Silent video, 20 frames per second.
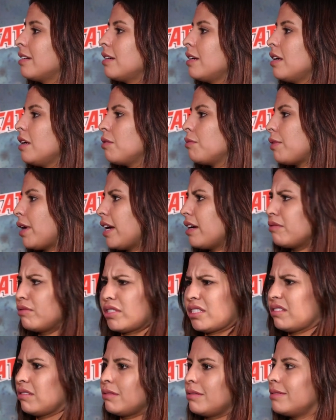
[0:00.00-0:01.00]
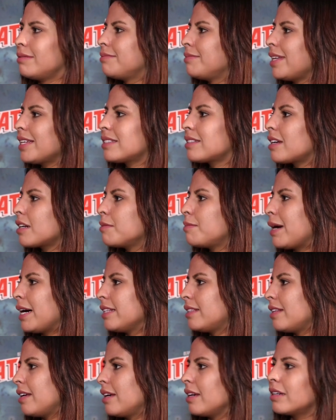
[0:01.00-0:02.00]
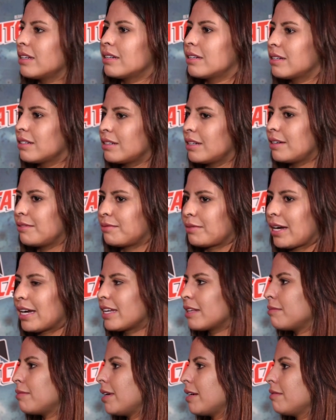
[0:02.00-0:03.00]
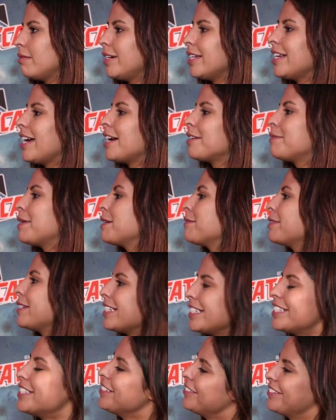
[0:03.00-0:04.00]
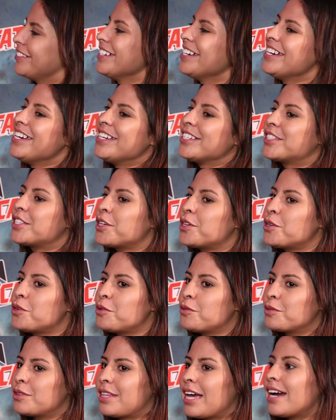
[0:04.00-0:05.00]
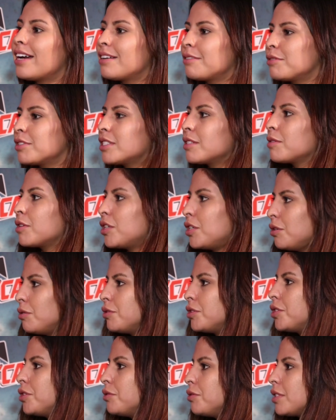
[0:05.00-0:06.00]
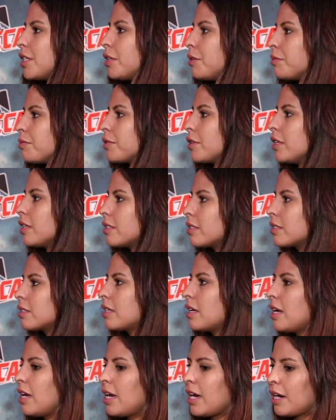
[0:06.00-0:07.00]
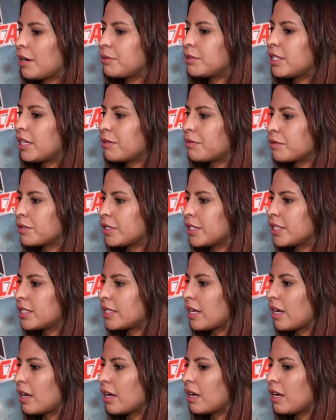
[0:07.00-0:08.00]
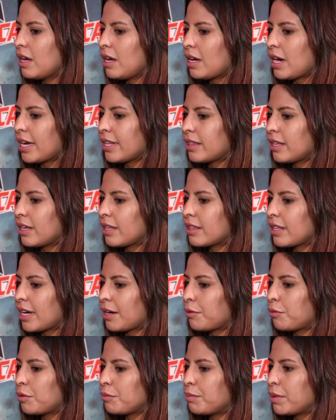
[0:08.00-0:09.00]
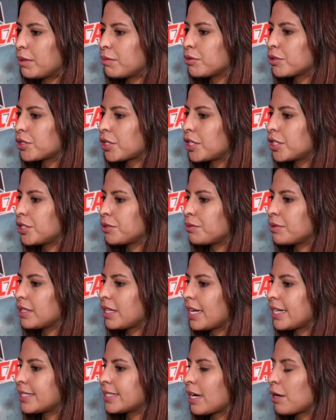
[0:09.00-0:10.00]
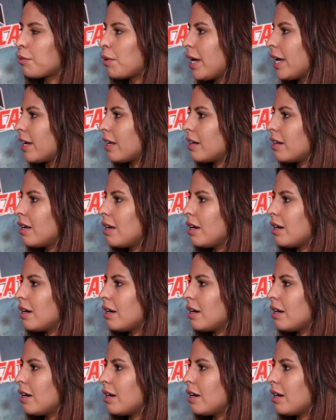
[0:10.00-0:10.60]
mm-hmm. right? Which that's not a bad thing. If I can make money, I'd make money too. So that was a huge, huge help for us. I would definitely say, I think that when people started to realize that, wait,